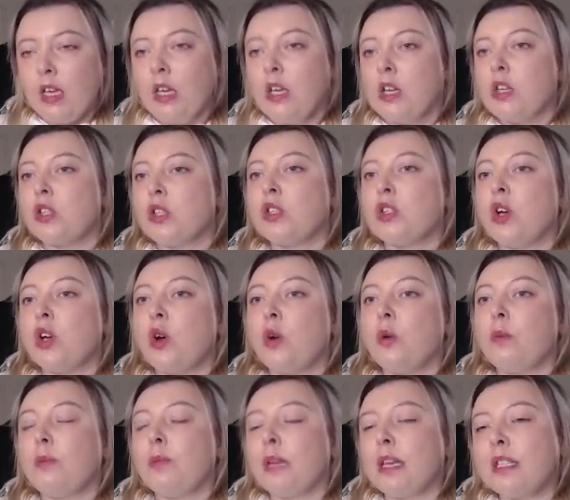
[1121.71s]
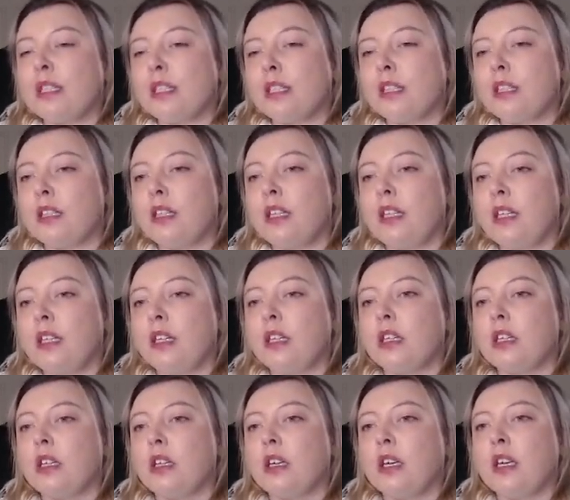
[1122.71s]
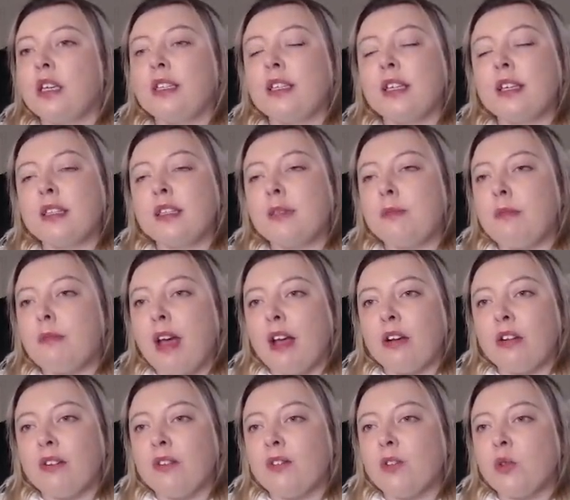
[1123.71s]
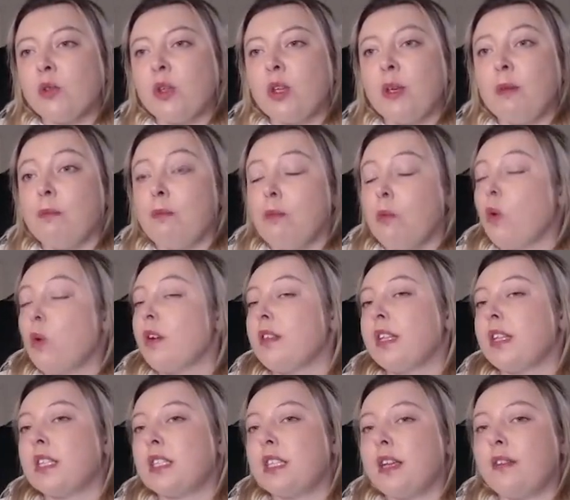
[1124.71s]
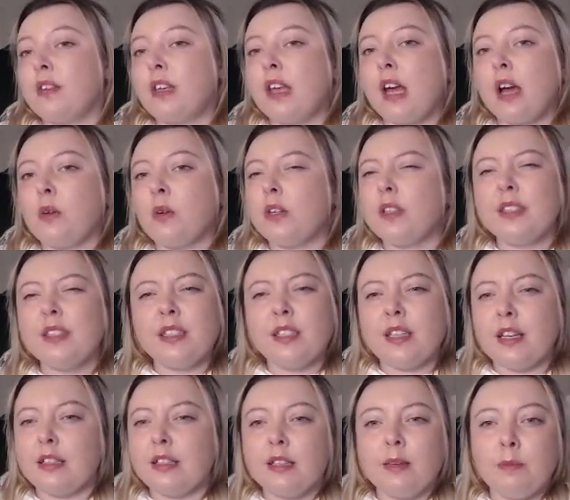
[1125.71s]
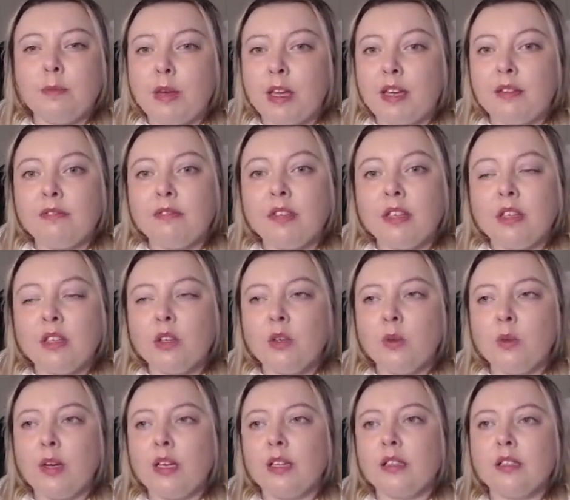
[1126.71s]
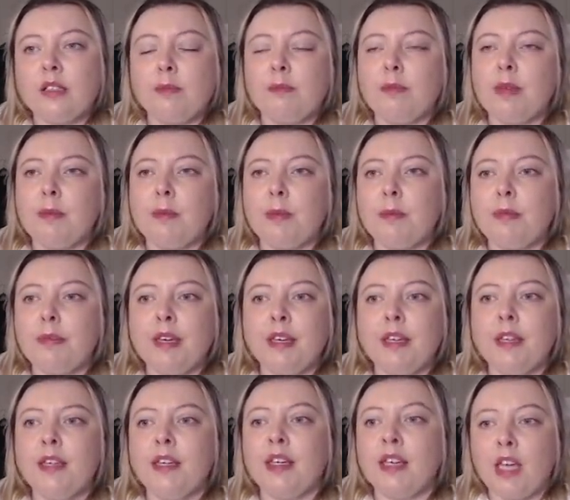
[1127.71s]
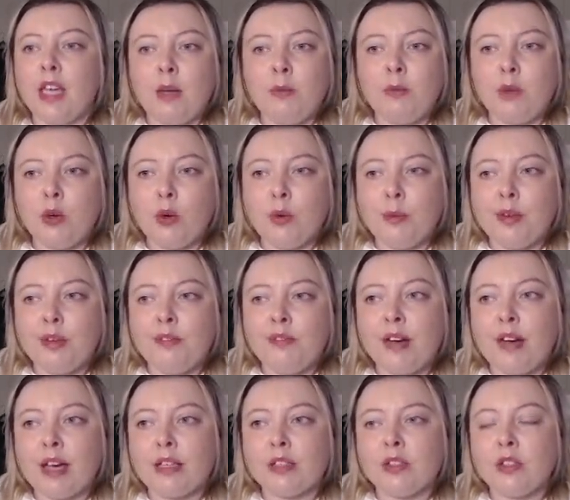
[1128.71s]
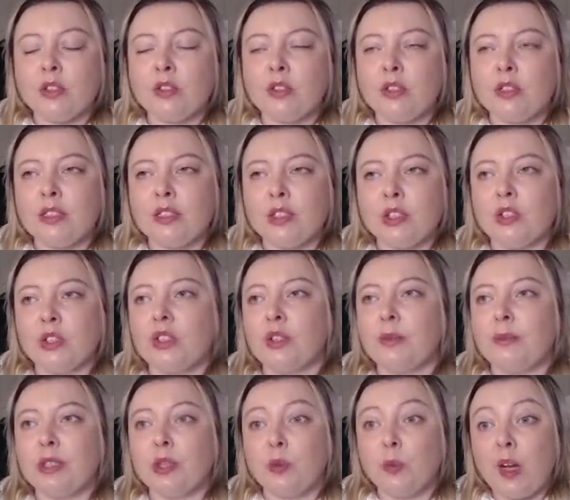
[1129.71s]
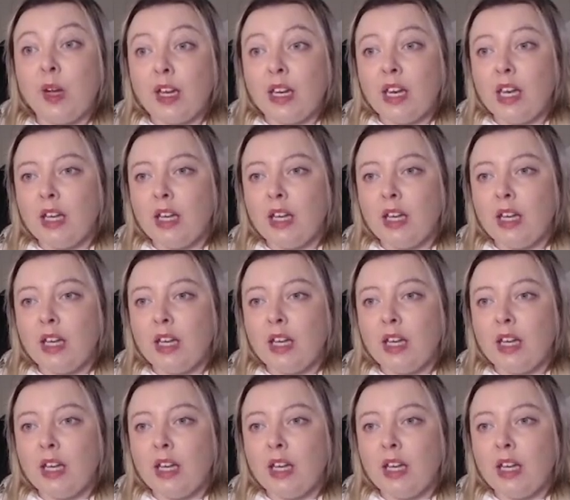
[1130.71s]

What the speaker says: So basically, it doesn't matter if you sleep more than 7 hours. It doesn't benefit you, except maybe making the game go a bit faster since there's so much waiting.